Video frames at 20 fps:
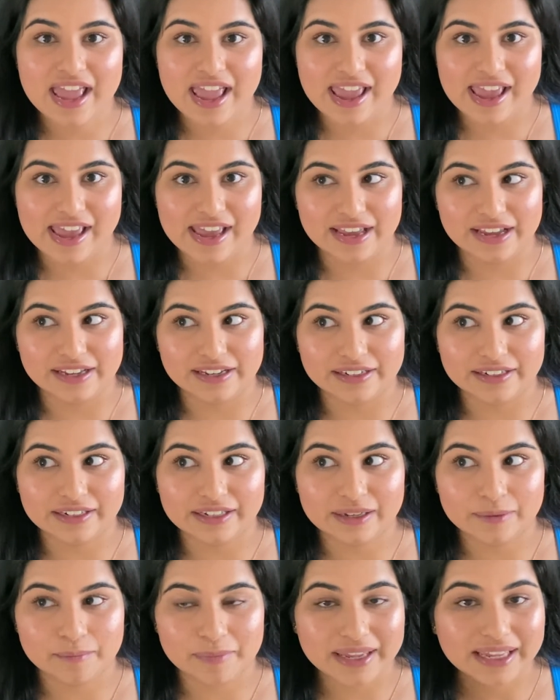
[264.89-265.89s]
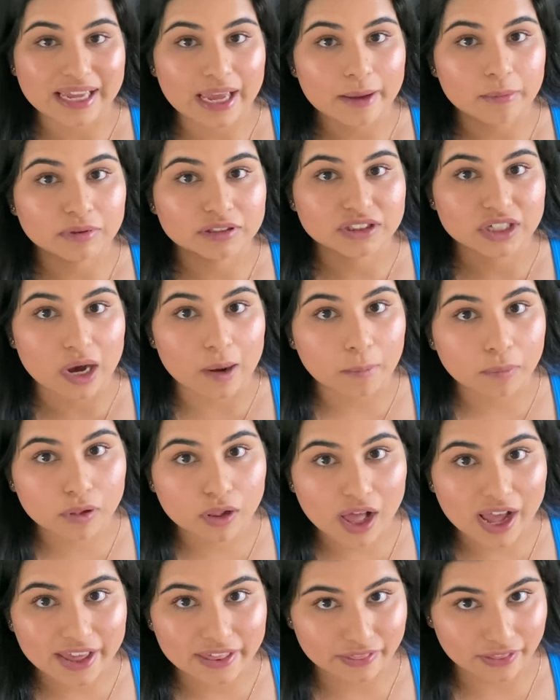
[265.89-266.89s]
and being able to
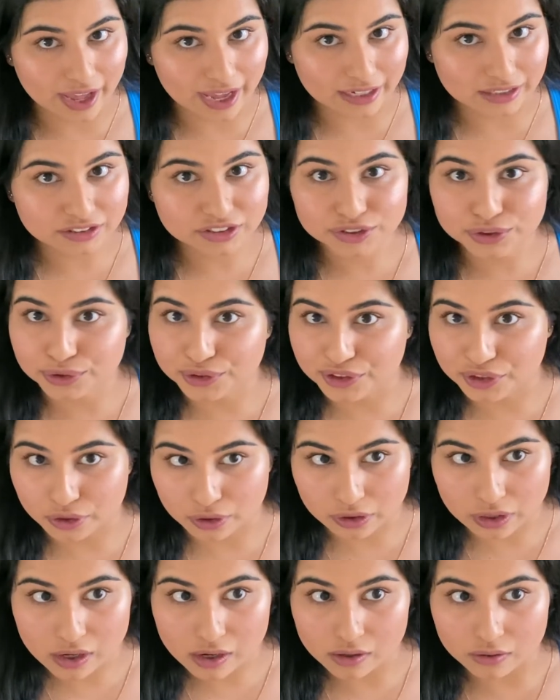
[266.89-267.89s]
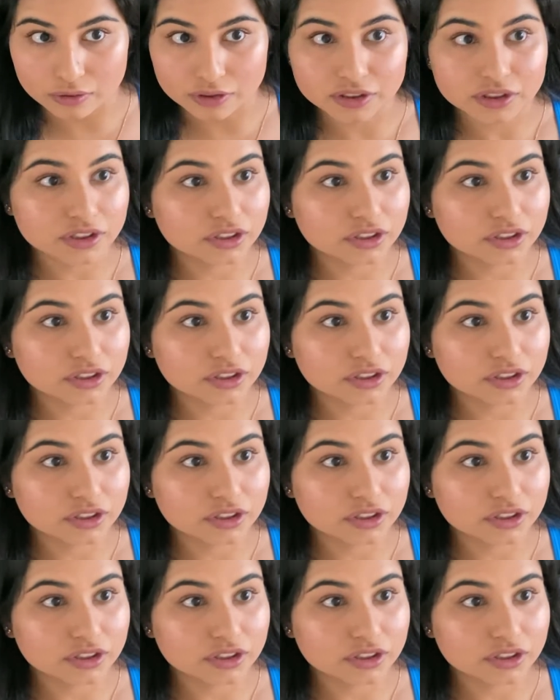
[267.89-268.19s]
apply that to your code,